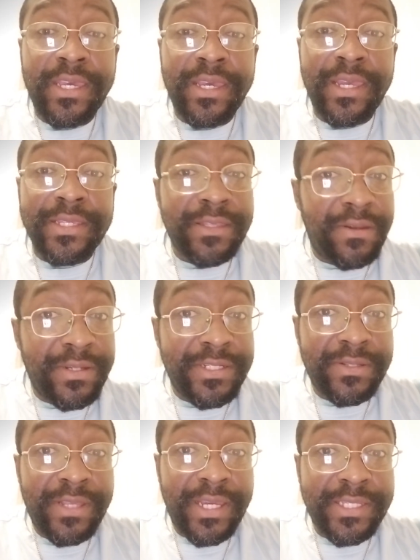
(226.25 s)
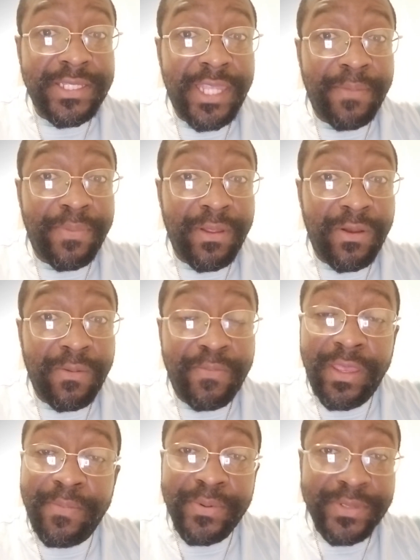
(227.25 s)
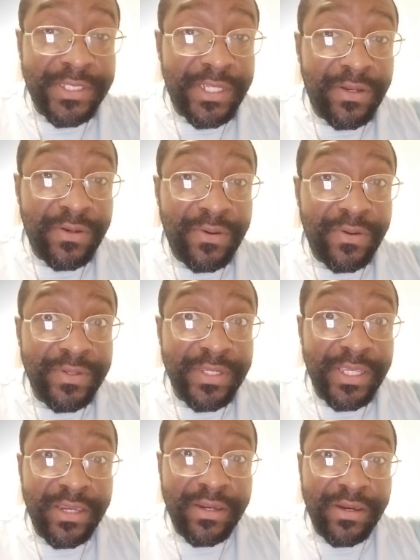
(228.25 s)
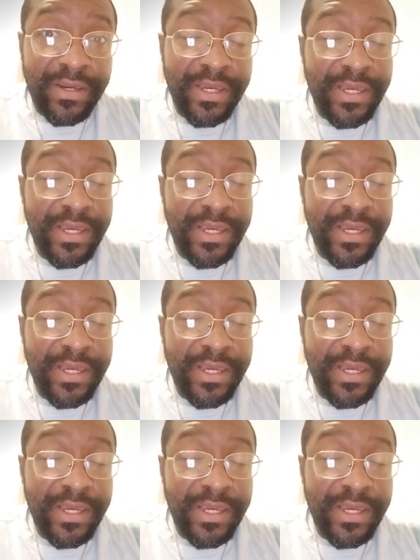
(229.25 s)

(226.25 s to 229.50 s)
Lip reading: As long as you're not stepping on people's toes and you're